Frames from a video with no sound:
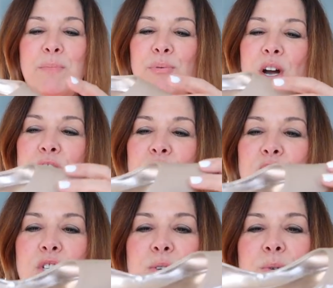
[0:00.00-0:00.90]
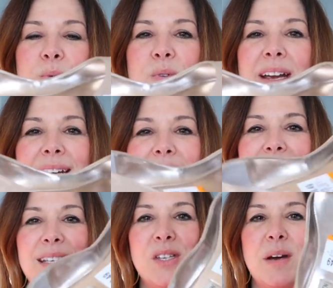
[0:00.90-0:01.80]
brunch shoes, right? Are
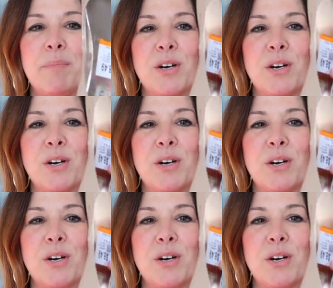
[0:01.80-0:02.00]
these not